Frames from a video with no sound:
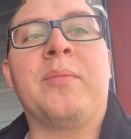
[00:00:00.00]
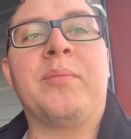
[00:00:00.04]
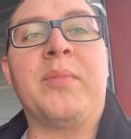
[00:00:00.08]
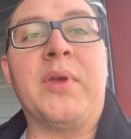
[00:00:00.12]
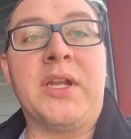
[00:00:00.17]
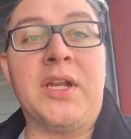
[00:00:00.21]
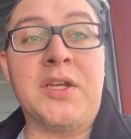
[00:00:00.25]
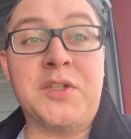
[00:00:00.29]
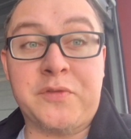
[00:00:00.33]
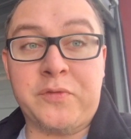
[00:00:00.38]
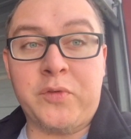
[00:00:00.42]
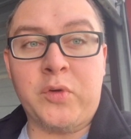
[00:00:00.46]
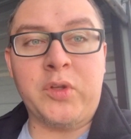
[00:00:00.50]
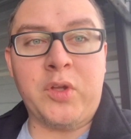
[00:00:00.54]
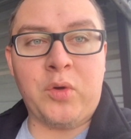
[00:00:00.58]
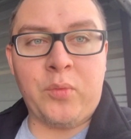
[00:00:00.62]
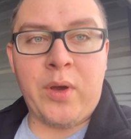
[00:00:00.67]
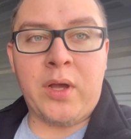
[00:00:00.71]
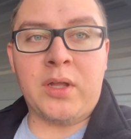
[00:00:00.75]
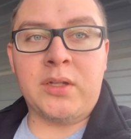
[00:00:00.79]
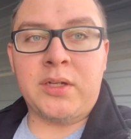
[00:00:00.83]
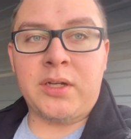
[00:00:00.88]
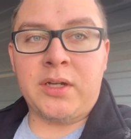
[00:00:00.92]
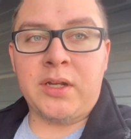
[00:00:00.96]
It is fully
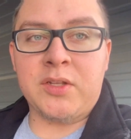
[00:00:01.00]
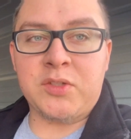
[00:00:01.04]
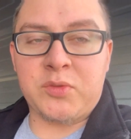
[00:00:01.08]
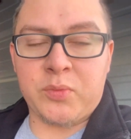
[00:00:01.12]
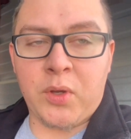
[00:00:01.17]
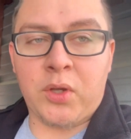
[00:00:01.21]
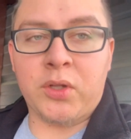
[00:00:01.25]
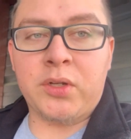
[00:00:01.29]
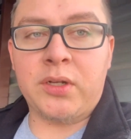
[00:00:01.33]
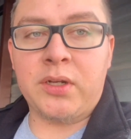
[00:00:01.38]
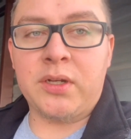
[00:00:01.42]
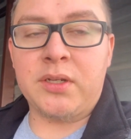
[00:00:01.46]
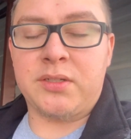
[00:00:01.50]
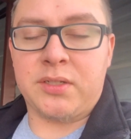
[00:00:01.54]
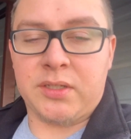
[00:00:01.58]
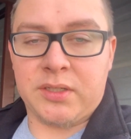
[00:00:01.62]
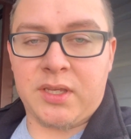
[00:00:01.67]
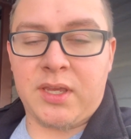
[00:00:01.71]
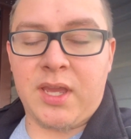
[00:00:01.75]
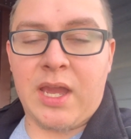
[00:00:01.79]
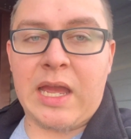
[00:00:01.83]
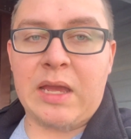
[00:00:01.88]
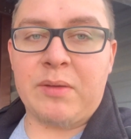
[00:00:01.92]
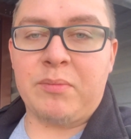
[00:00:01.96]
welded, and it's welded into the
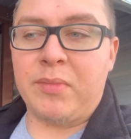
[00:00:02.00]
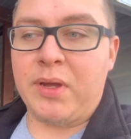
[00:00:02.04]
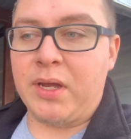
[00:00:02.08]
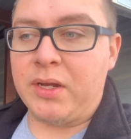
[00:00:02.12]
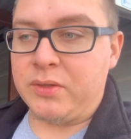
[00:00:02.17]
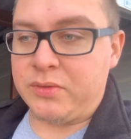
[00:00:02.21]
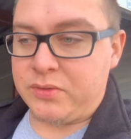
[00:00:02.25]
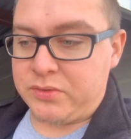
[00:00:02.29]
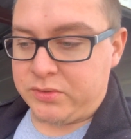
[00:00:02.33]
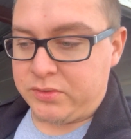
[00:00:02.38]
cab mount,